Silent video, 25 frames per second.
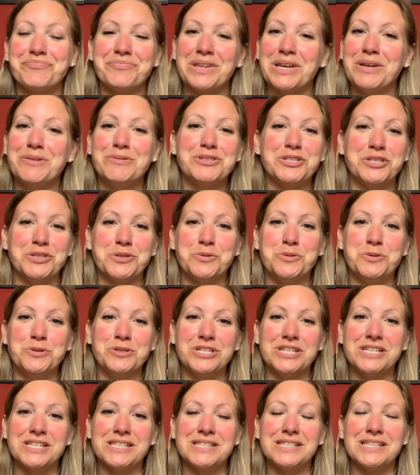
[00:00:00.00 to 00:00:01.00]
it was just
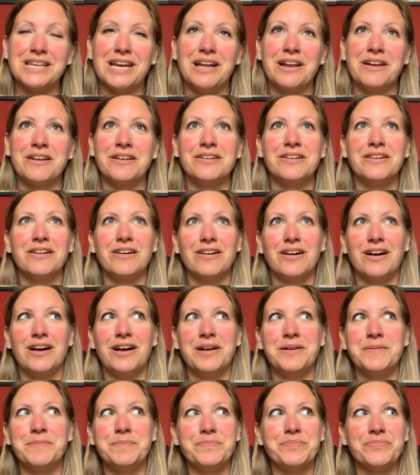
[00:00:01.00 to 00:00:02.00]
gorgeous. And
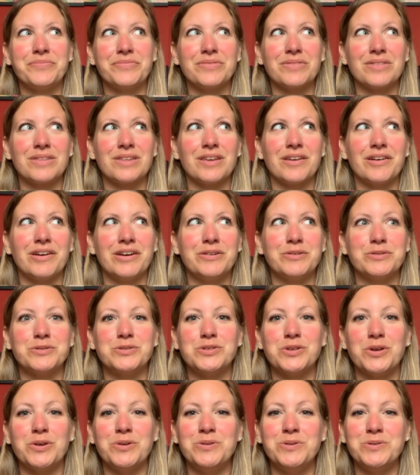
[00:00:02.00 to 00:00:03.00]
I got
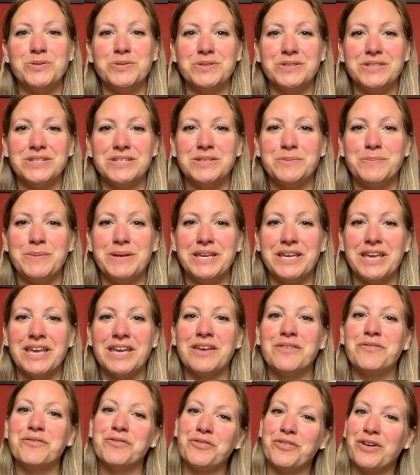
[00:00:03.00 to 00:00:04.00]
so used to speaking
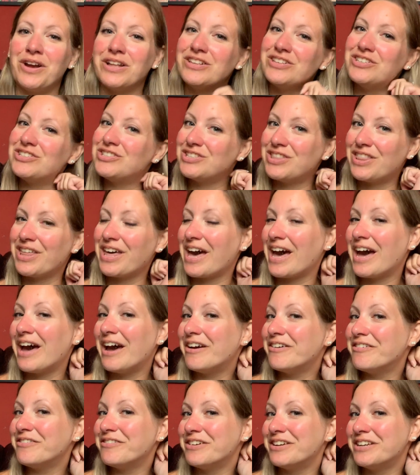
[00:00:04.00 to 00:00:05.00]
in French
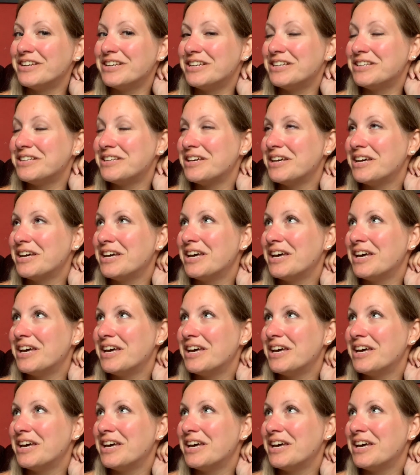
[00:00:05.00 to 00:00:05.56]
there, and